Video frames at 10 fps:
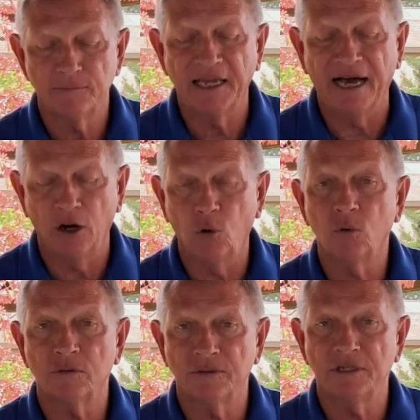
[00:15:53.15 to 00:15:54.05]

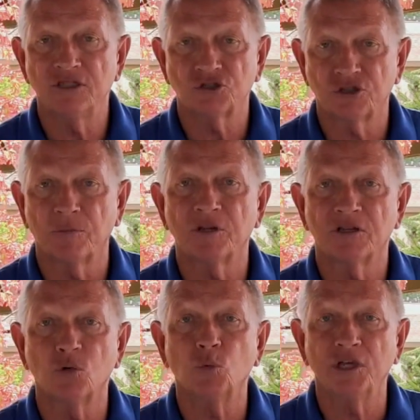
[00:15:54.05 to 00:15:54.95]
now is
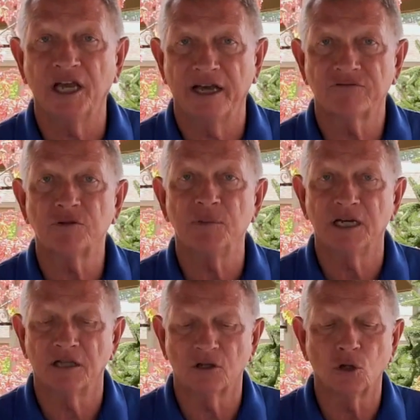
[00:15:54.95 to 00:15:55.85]
something that we have to
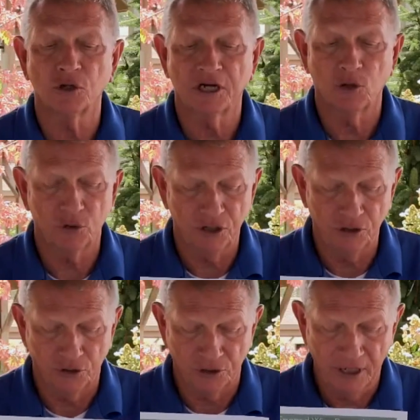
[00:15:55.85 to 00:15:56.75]
be on the lookout
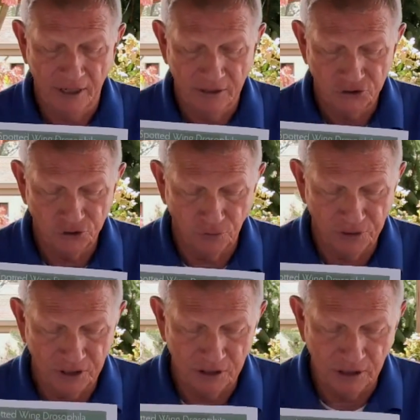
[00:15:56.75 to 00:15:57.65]
here. So
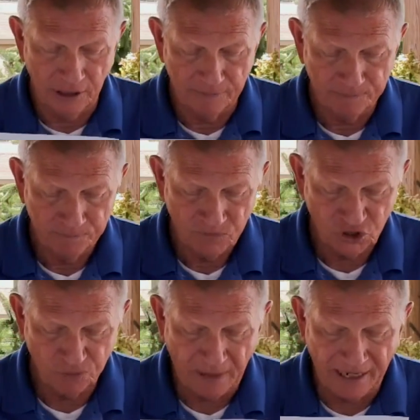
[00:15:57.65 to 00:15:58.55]
the
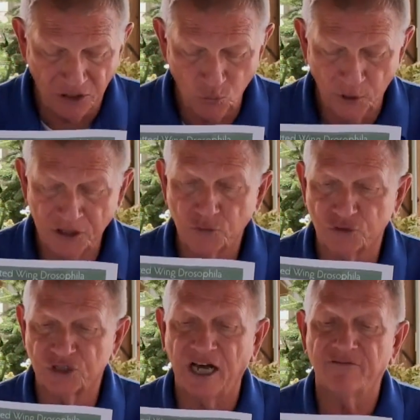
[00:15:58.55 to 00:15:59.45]
spotted wing
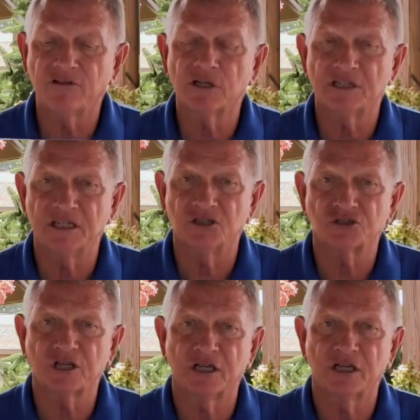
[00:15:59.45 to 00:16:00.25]
Drosophila is